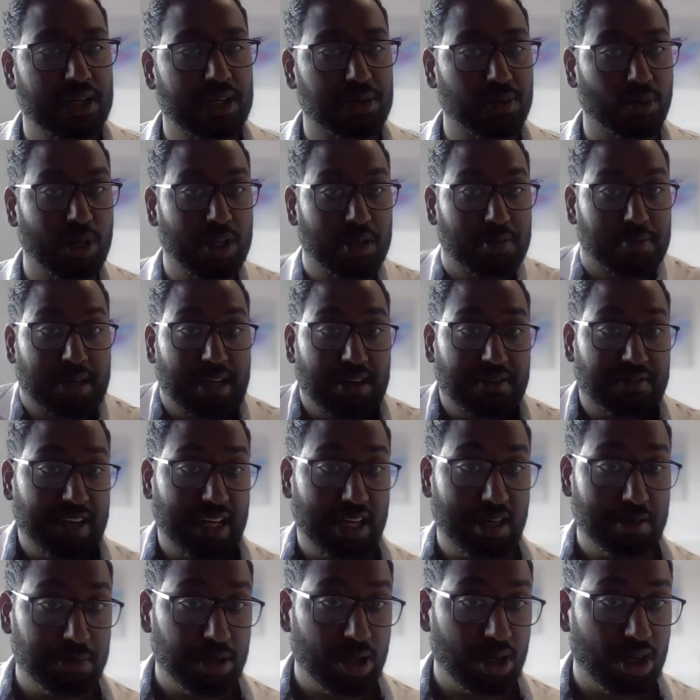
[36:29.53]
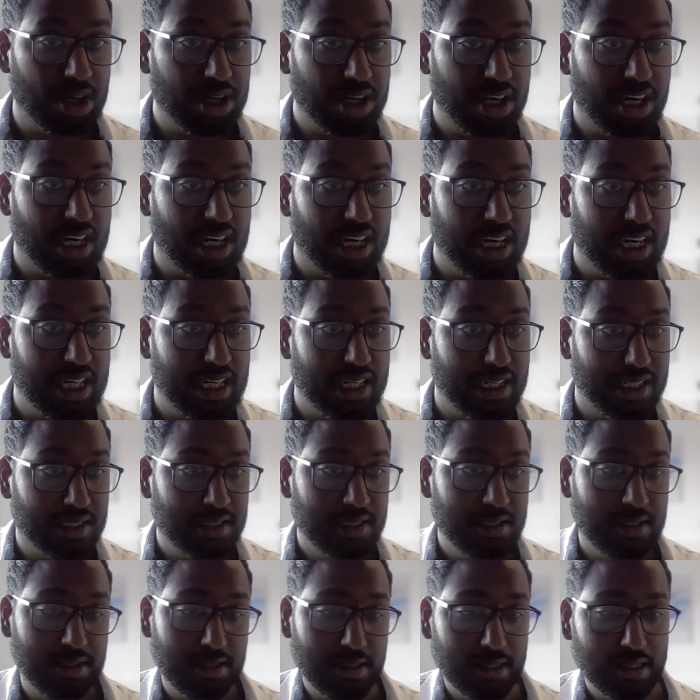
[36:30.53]
will be available online.
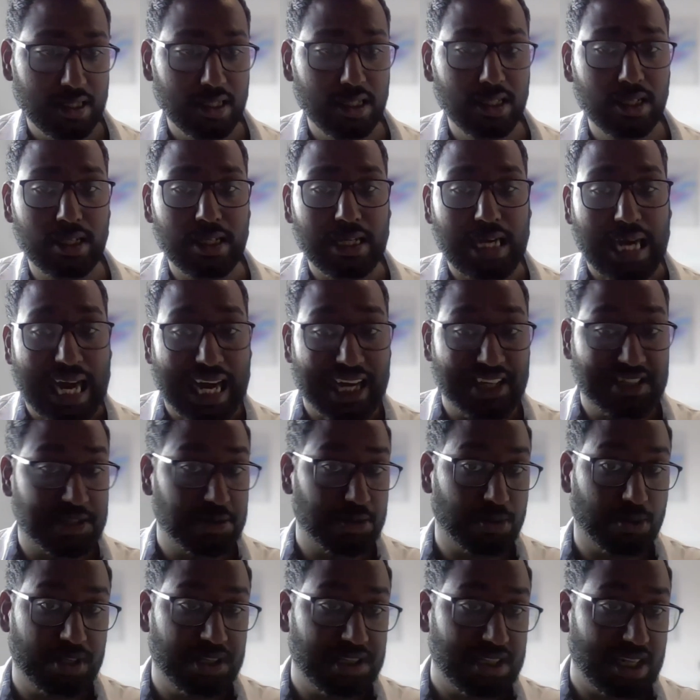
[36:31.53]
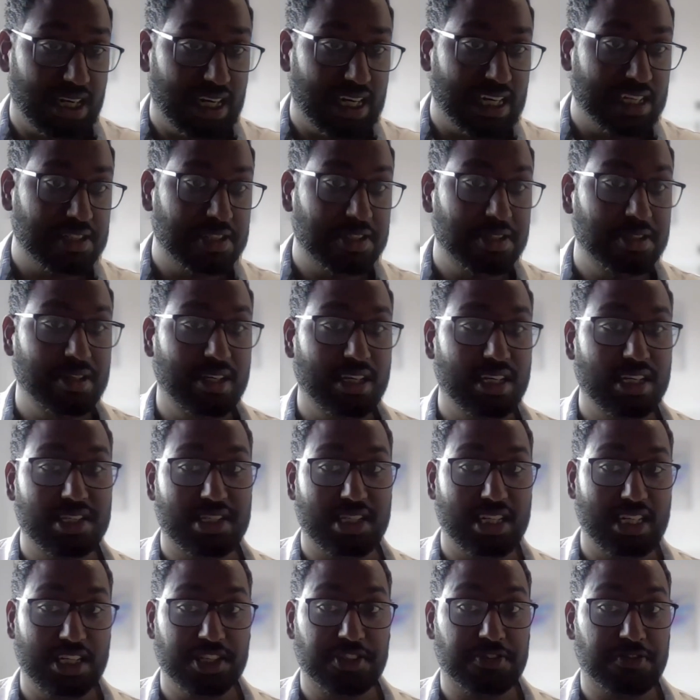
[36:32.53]
As it was the last 2 years, it
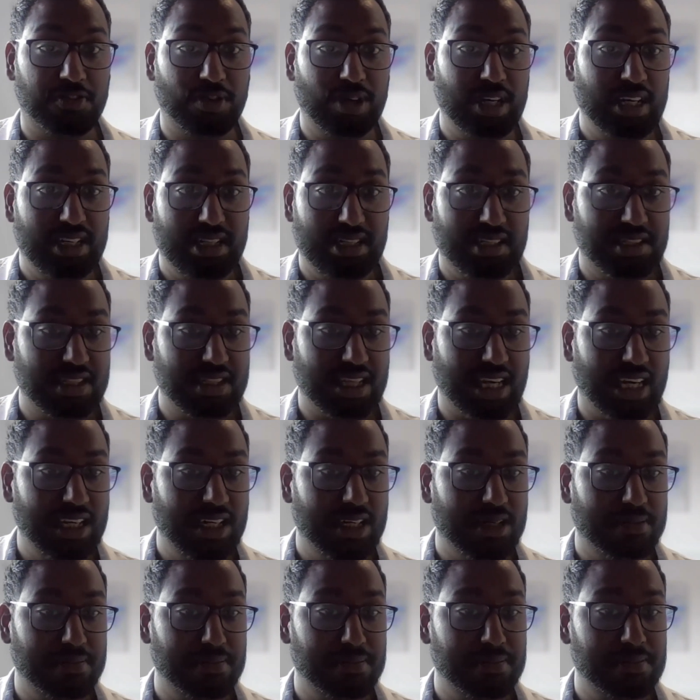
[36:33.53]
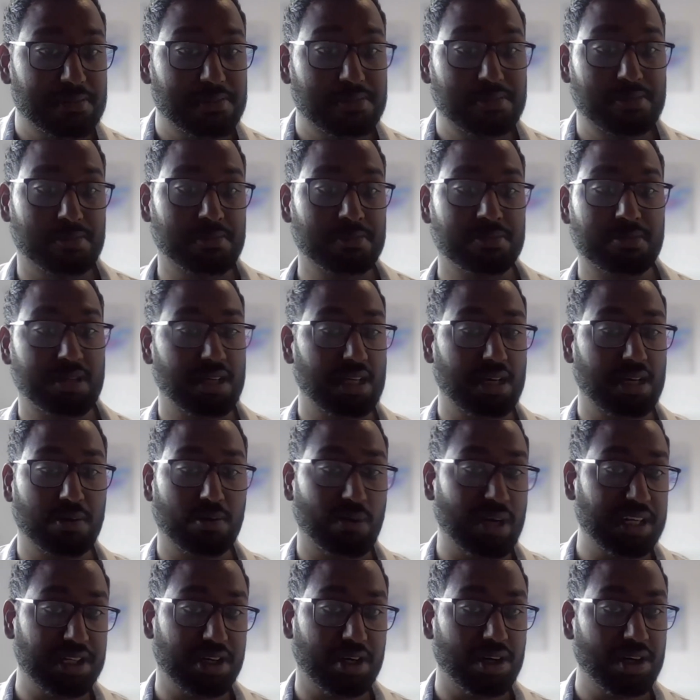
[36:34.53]
is free to sign up,
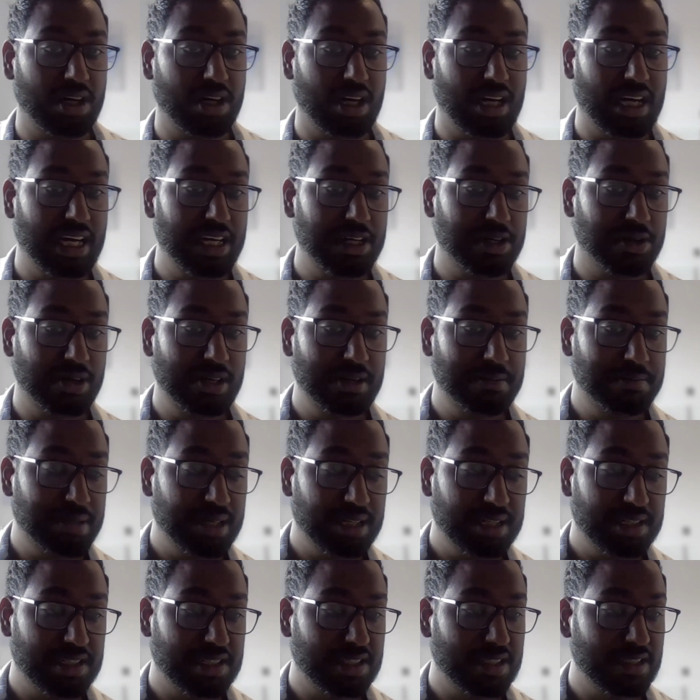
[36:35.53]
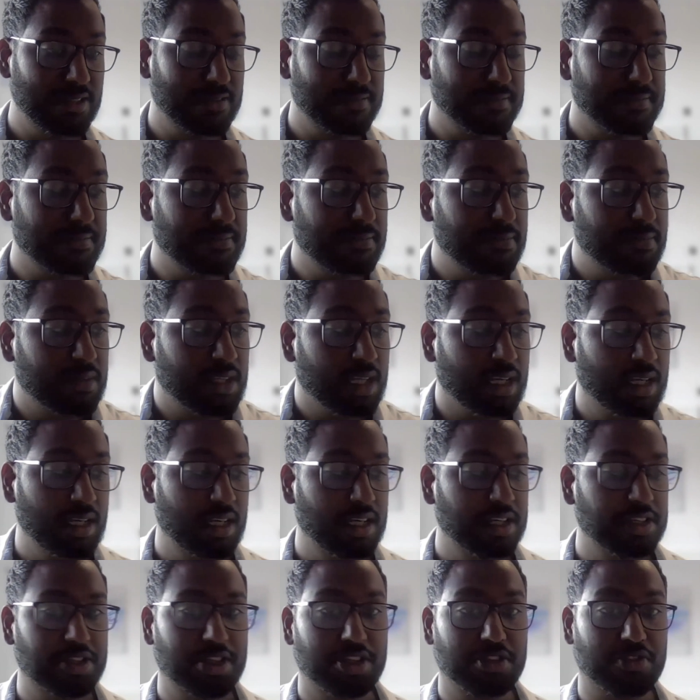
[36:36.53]
whether online or in person.
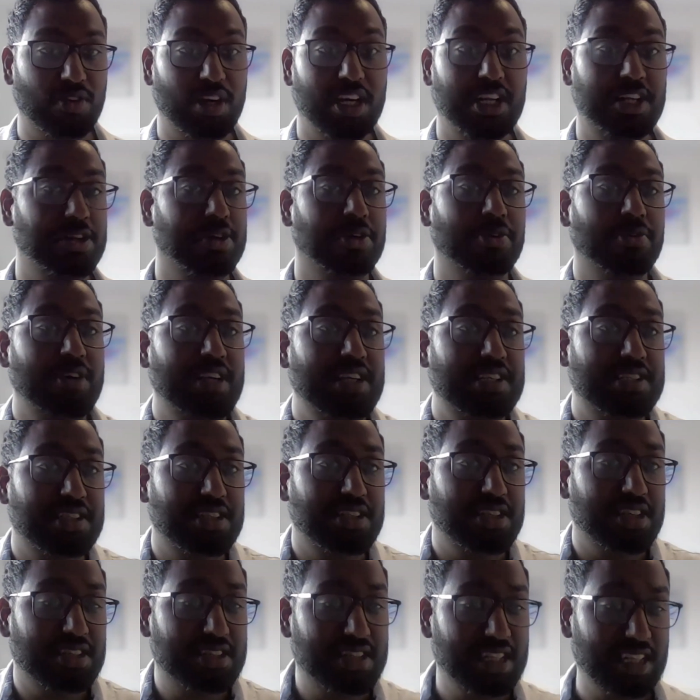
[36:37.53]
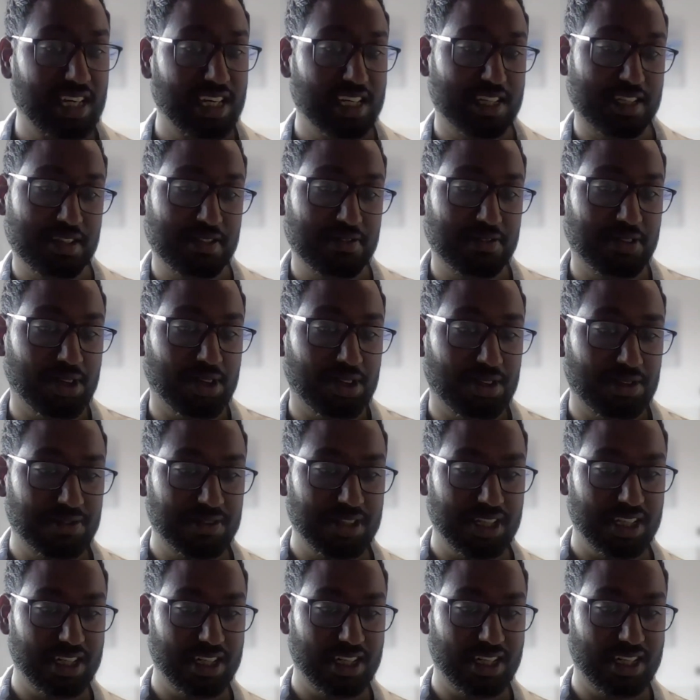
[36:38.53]
So there's really no reason not to get involved
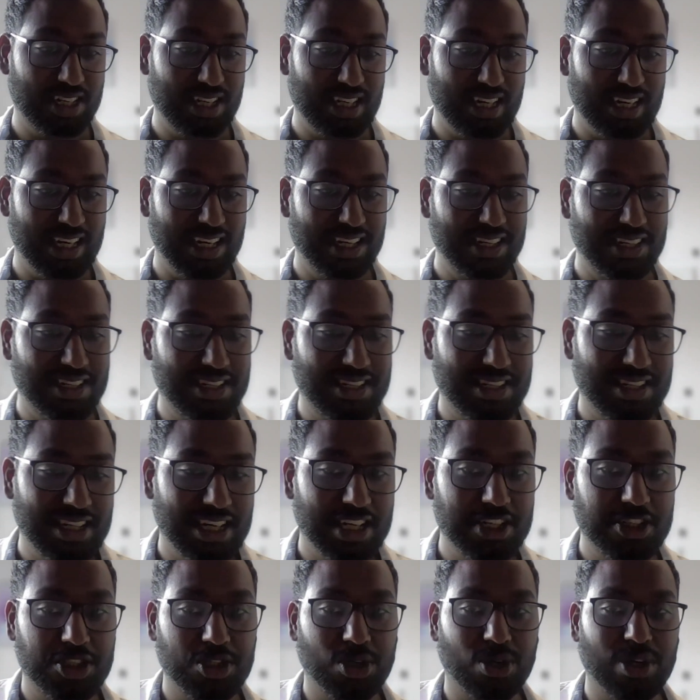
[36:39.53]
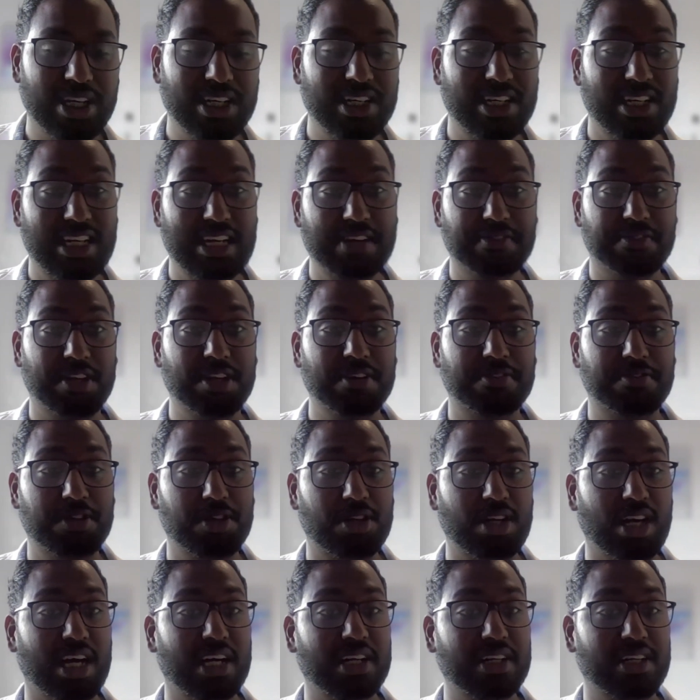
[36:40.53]
and join. Even if you
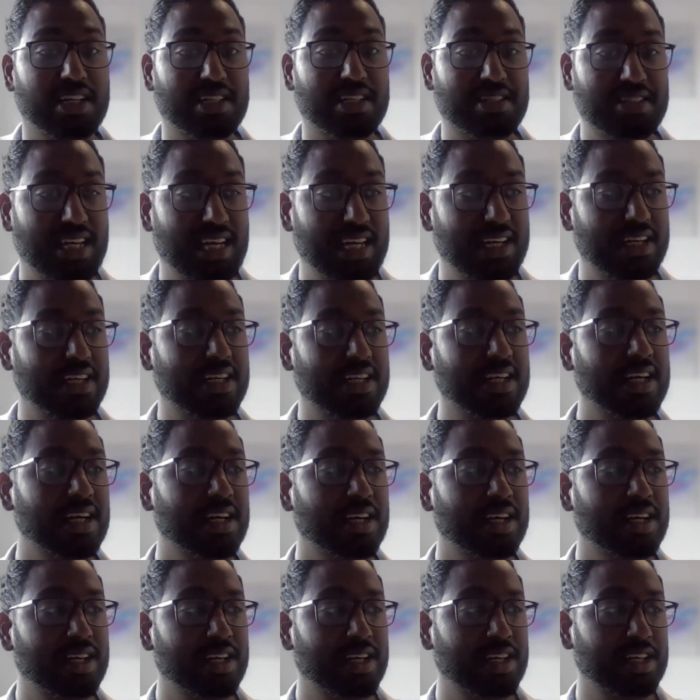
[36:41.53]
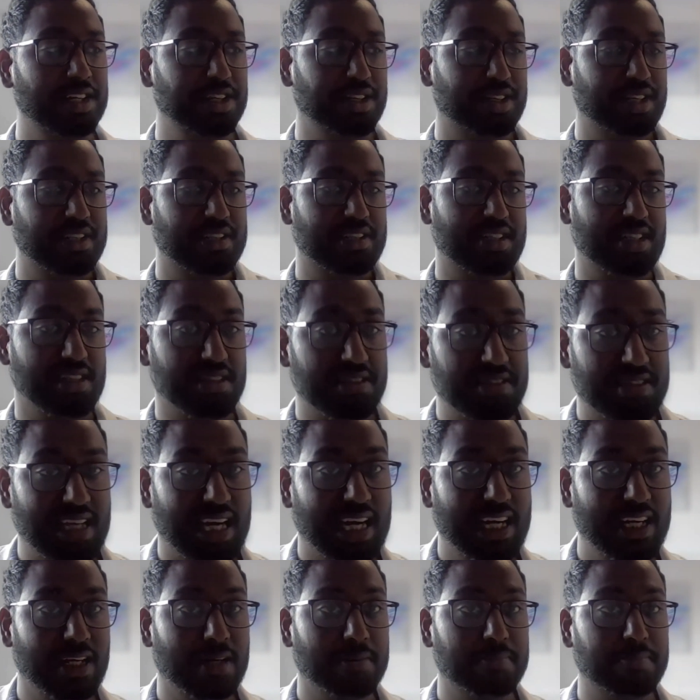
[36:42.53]
can't attend, you can still
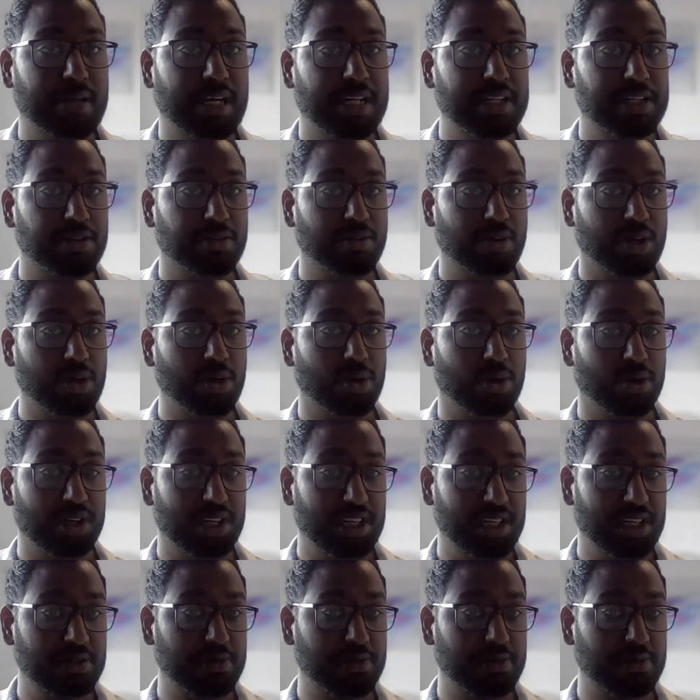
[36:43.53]
sign up, and the recordings